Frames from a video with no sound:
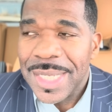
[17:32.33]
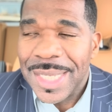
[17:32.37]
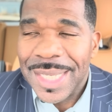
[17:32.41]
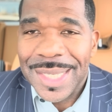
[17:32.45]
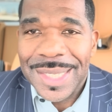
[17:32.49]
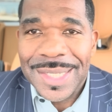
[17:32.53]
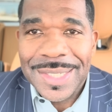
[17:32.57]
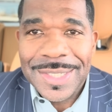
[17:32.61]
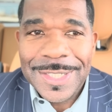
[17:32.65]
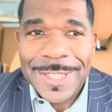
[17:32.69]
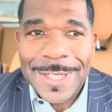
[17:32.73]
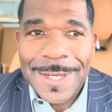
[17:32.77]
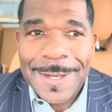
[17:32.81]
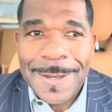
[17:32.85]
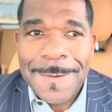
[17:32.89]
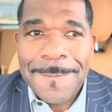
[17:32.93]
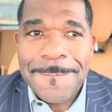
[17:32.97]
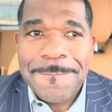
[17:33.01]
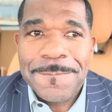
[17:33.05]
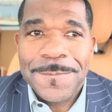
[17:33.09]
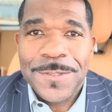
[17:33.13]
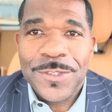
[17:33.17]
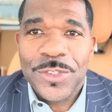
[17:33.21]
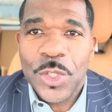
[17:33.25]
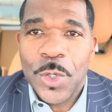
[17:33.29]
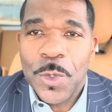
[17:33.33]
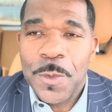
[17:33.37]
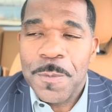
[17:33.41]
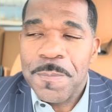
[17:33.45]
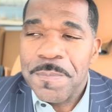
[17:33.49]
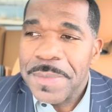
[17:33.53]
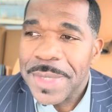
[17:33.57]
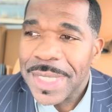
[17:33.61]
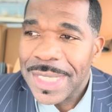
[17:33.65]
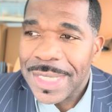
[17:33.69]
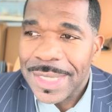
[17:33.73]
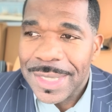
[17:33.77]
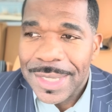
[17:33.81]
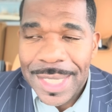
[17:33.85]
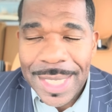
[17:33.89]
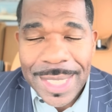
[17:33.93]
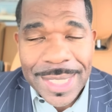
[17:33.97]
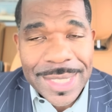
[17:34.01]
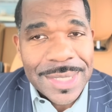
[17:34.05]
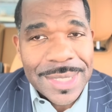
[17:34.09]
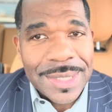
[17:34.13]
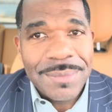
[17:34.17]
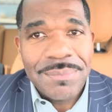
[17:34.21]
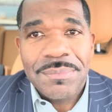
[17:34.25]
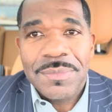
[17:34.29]
And um, so,
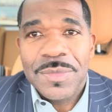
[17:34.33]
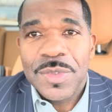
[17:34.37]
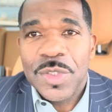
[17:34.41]
hey,